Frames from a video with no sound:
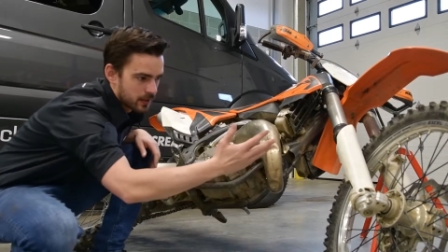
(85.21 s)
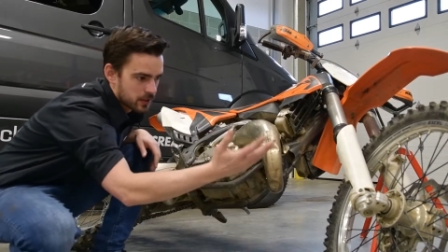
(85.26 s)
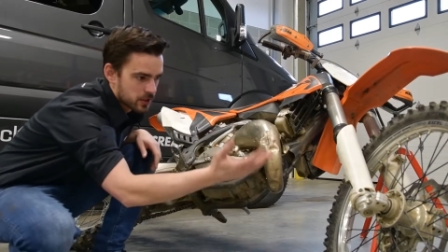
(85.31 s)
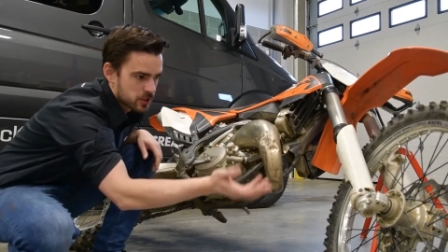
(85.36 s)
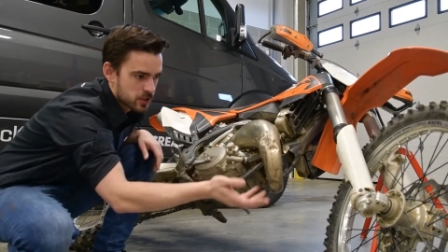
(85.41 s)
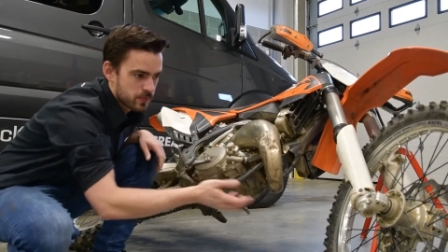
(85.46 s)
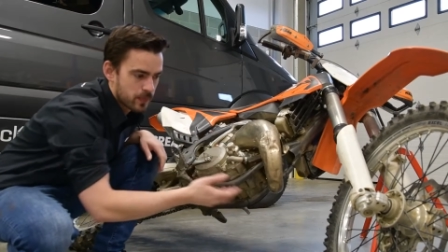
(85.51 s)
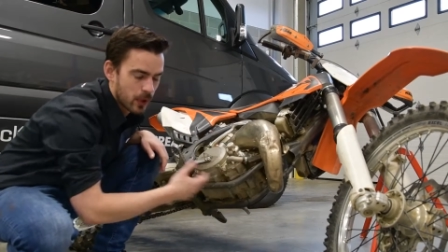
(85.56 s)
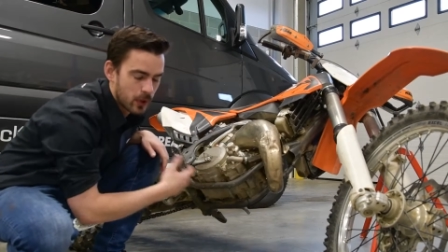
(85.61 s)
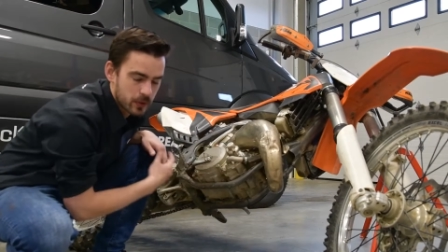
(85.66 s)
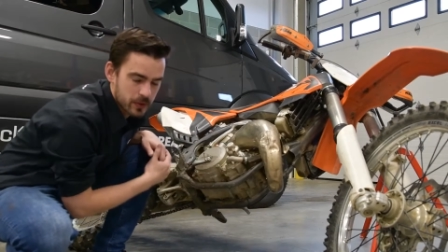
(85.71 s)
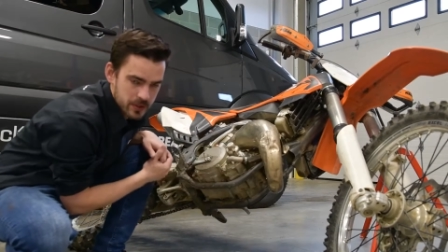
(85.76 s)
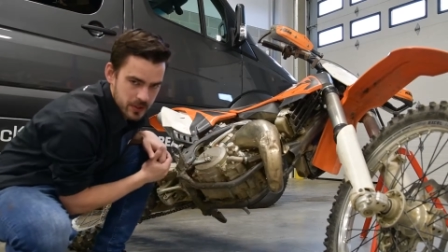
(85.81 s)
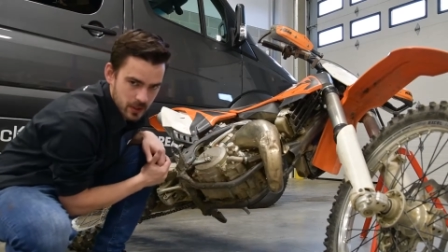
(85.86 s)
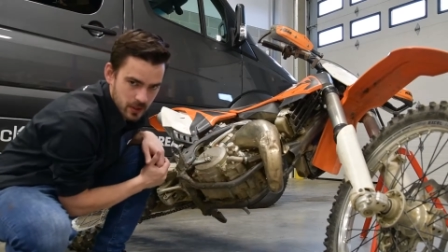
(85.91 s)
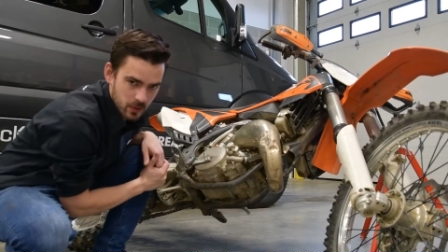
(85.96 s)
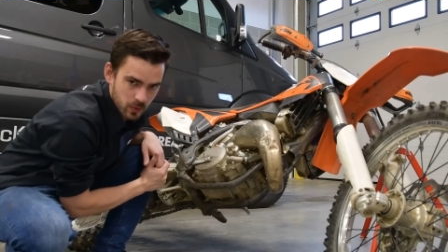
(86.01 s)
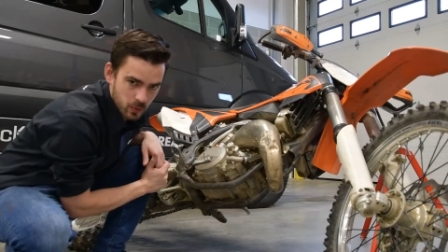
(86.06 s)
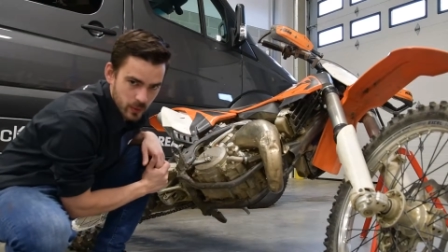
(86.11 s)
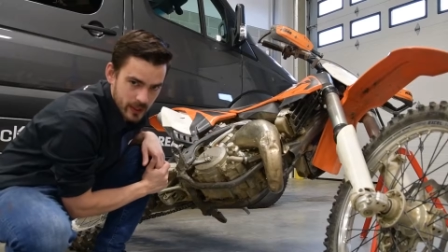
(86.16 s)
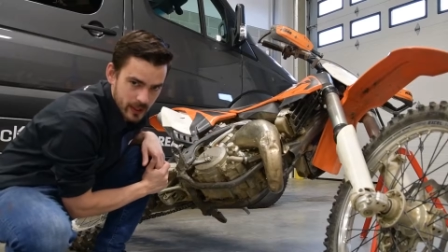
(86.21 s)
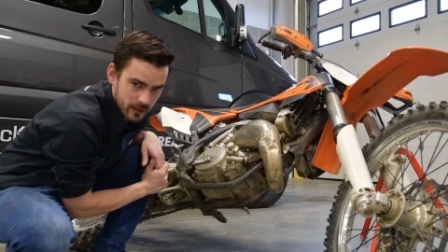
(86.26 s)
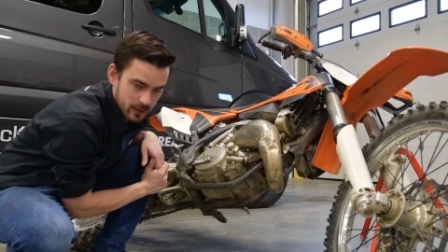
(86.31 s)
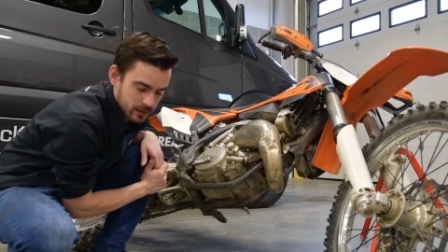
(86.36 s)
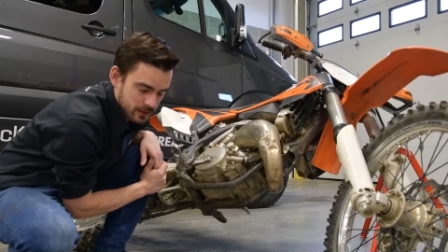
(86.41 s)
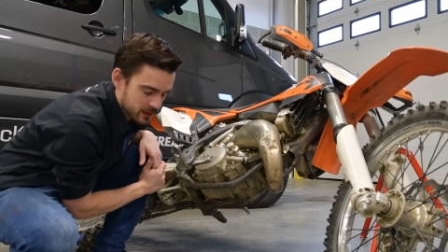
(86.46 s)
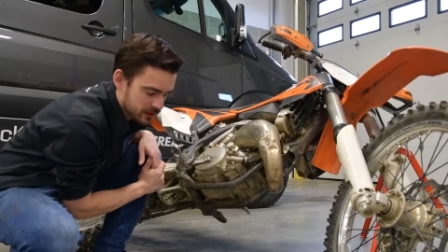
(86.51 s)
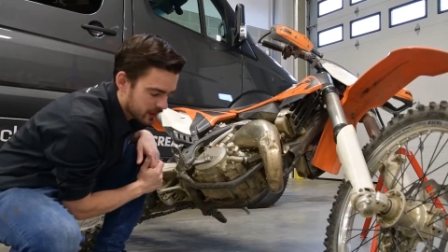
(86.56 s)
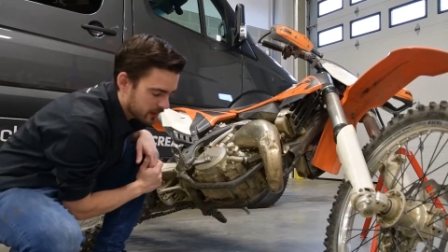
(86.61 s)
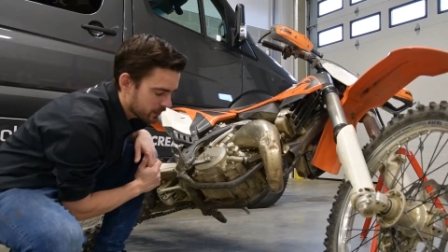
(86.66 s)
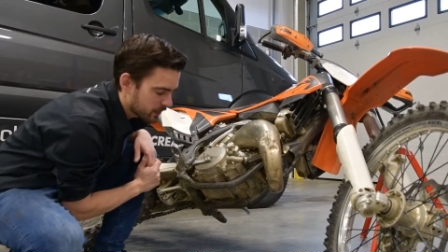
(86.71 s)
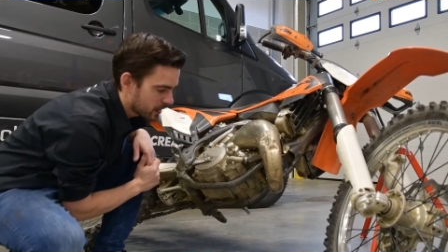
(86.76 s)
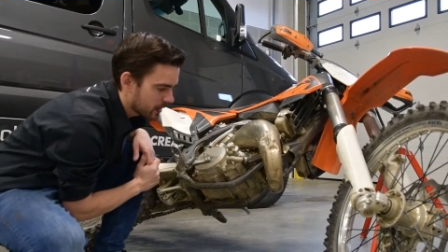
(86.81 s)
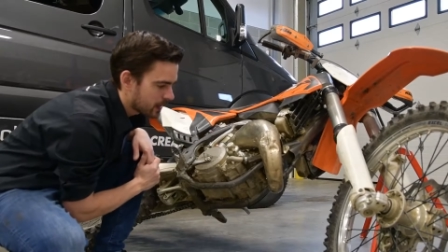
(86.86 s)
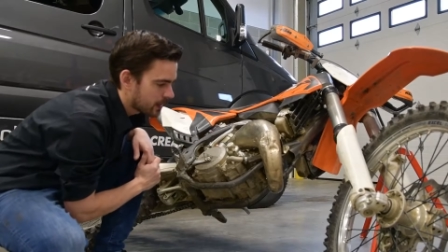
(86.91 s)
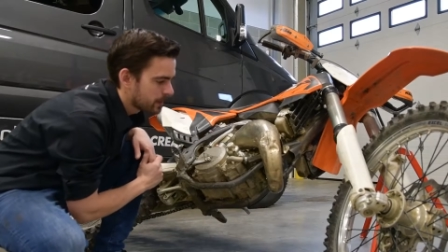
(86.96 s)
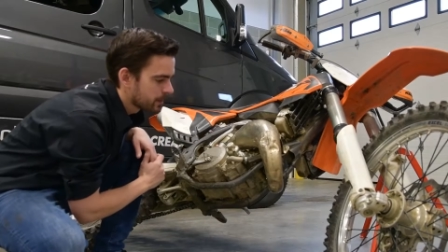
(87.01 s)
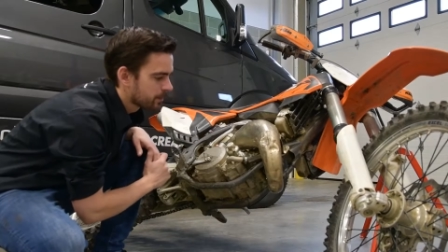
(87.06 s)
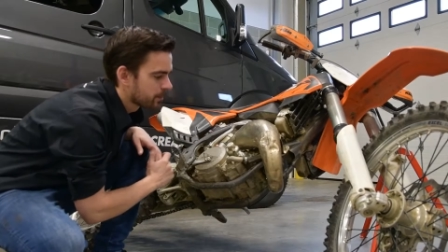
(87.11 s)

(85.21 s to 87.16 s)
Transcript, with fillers: the spokes on a wheel or something,